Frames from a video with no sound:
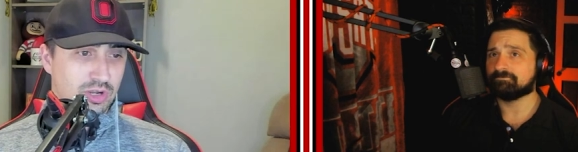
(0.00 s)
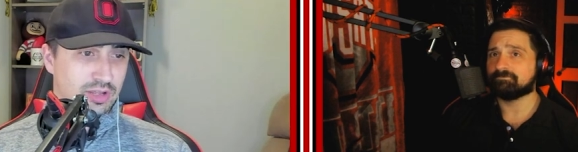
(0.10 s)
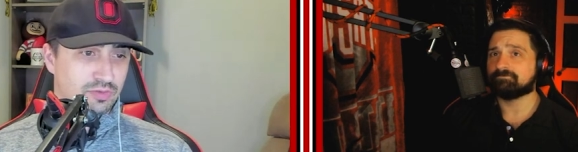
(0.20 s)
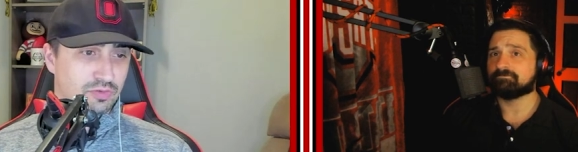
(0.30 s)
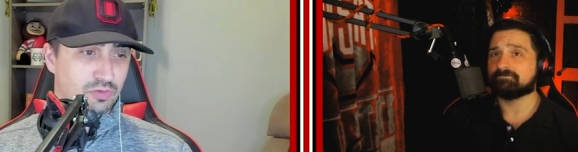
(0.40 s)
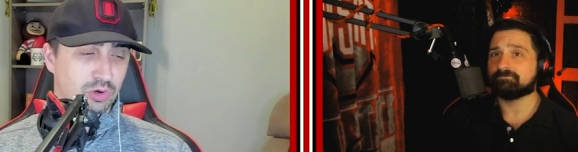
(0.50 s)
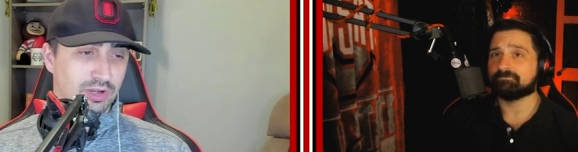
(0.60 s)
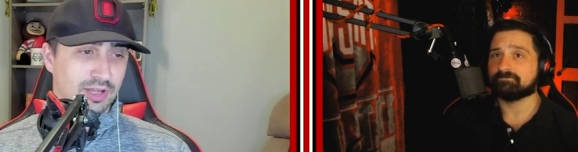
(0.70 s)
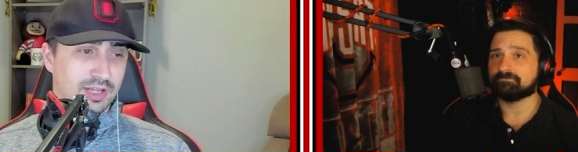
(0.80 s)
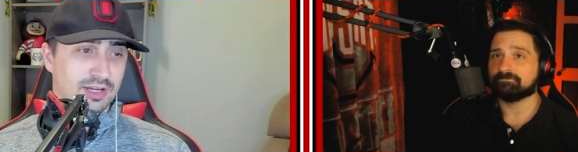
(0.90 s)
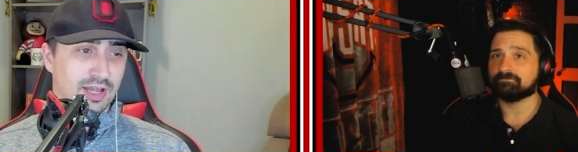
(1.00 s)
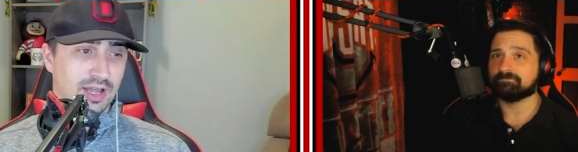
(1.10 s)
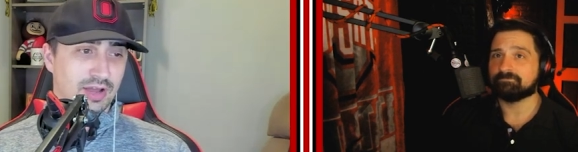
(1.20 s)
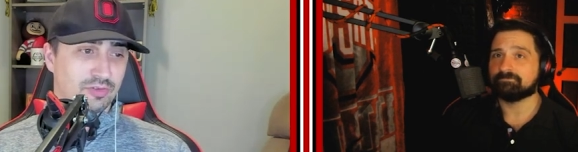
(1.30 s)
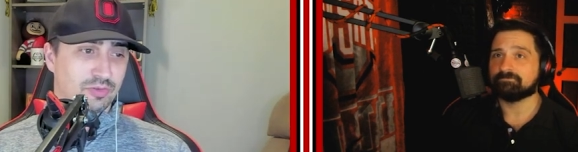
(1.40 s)
Speaker 1: are a four and a
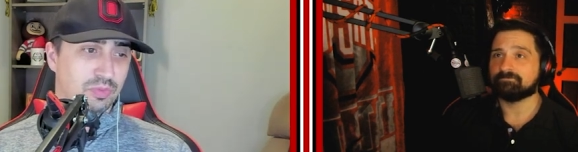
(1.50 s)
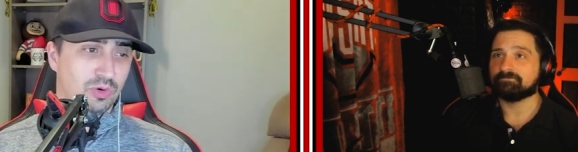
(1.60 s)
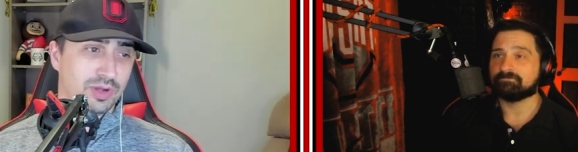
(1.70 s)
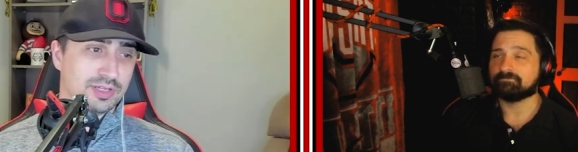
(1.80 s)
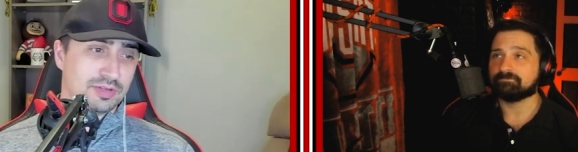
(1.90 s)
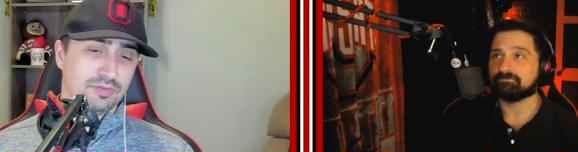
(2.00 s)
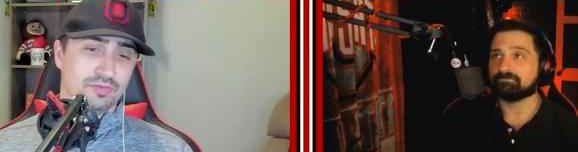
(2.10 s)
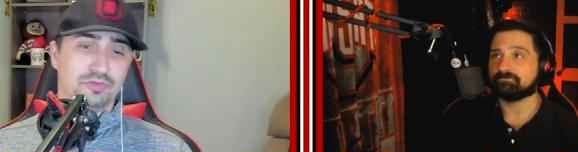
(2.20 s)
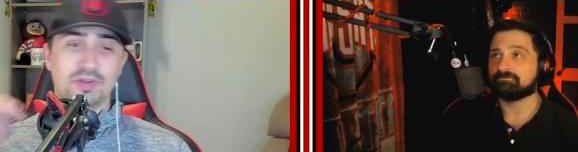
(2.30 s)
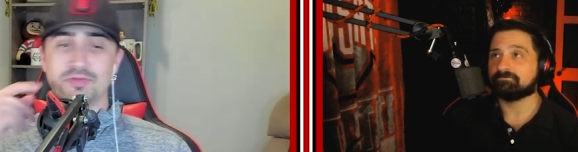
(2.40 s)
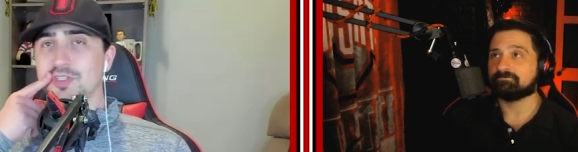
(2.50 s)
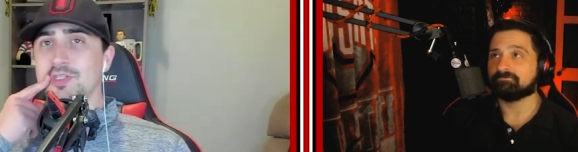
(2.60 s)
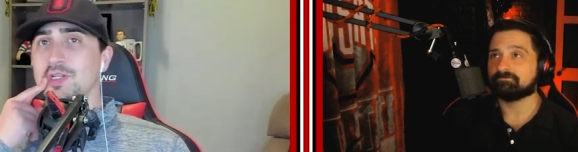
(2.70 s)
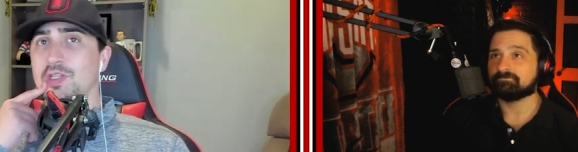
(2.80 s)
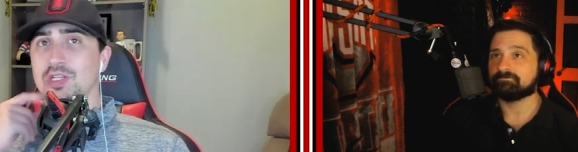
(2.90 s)
half point
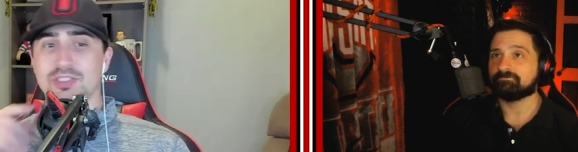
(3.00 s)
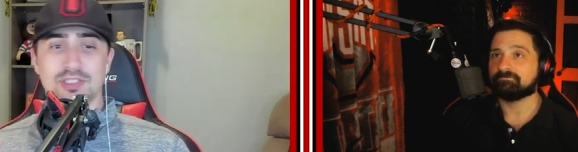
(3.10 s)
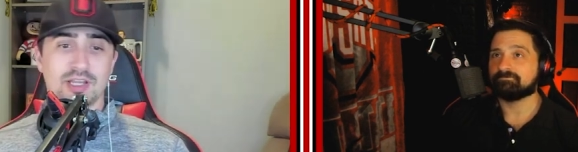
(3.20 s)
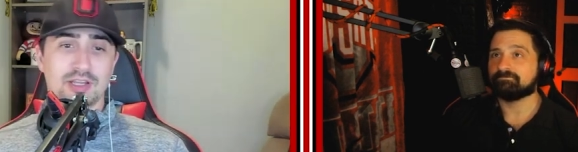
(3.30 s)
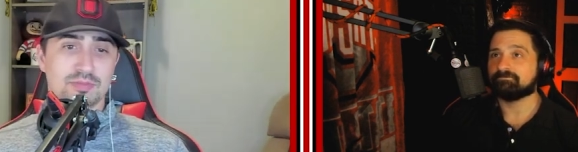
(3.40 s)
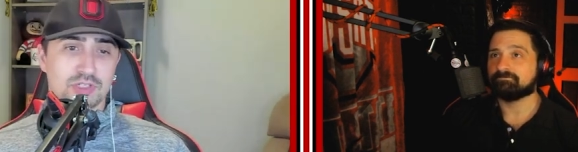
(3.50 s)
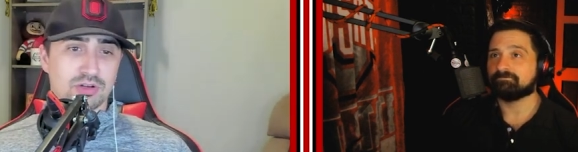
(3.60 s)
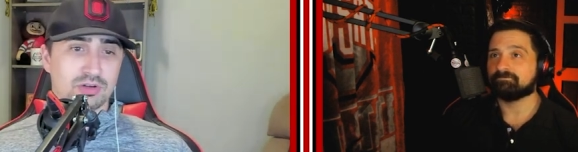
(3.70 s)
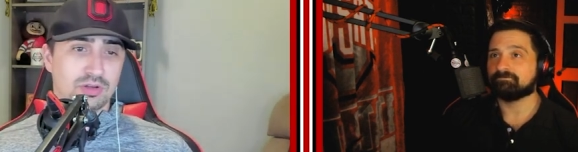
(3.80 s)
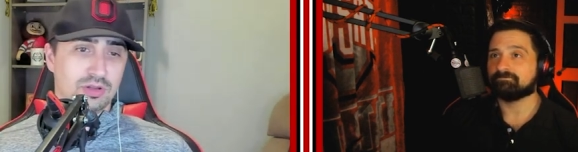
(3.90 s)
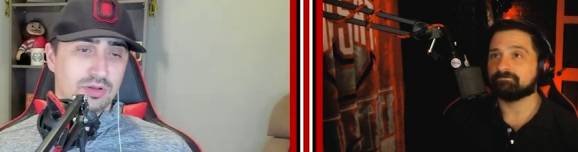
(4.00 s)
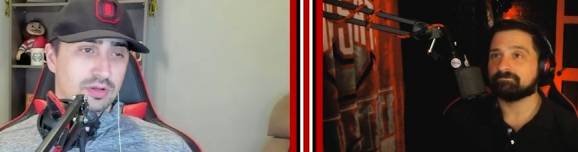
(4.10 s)
favorite in this game. Jared,